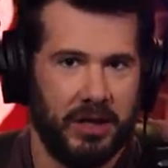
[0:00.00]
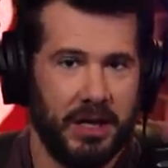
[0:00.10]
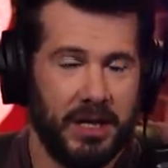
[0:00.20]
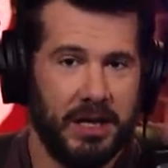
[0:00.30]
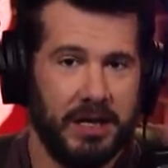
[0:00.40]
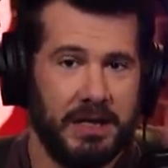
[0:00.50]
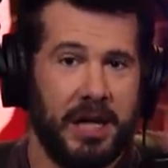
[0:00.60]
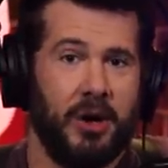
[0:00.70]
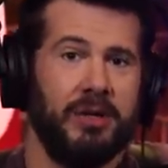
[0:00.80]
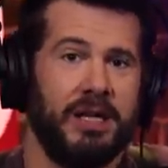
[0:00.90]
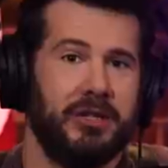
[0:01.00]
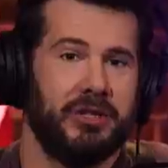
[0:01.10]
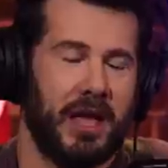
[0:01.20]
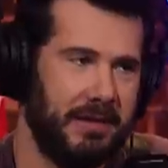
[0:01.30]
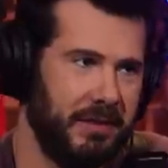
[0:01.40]
Mm. Not only is
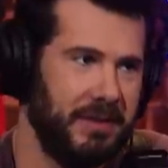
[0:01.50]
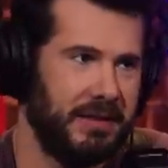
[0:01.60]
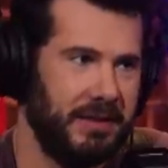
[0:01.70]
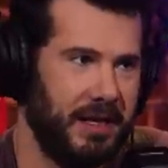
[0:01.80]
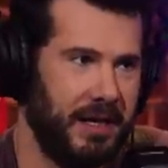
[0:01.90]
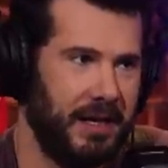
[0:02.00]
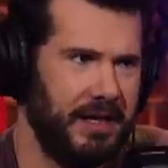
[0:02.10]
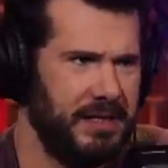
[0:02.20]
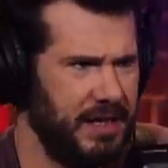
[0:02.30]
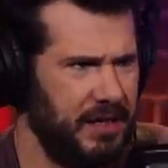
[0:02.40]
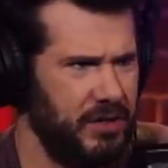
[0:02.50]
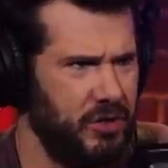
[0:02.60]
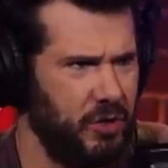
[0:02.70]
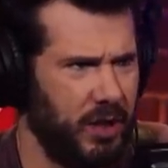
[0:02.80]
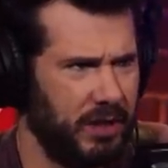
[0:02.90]
your, I, he's in, uh, in New
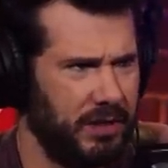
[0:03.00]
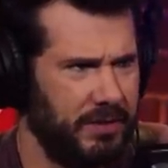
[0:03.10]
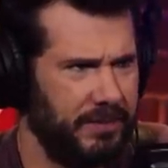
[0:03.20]
York.